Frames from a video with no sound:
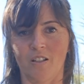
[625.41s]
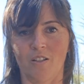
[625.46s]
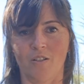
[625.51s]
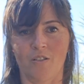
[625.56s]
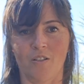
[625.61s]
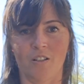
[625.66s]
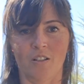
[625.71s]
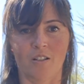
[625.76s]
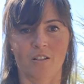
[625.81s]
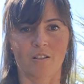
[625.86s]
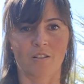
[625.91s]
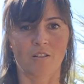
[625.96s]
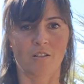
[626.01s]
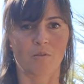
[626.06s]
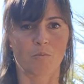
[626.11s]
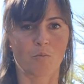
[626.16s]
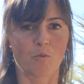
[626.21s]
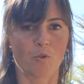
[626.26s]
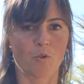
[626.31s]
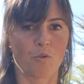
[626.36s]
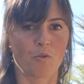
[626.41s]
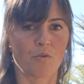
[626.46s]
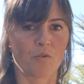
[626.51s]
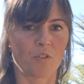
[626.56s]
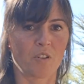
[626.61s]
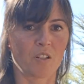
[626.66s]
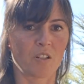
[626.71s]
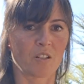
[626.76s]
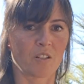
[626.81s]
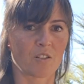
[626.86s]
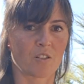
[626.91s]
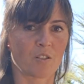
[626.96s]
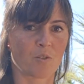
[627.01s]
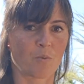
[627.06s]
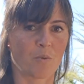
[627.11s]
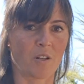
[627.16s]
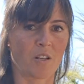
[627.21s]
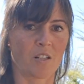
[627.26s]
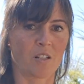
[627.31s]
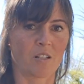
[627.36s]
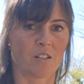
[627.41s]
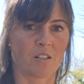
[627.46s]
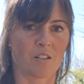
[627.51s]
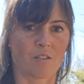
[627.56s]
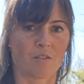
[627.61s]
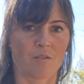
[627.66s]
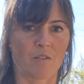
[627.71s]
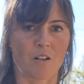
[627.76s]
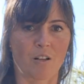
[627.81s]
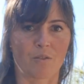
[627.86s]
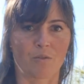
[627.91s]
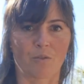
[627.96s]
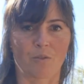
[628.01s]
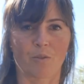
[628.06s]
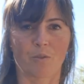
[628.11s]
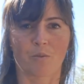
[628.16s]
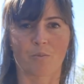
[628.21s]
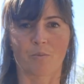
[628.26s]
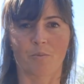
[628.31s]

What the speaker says: You can start moving and swaying this around.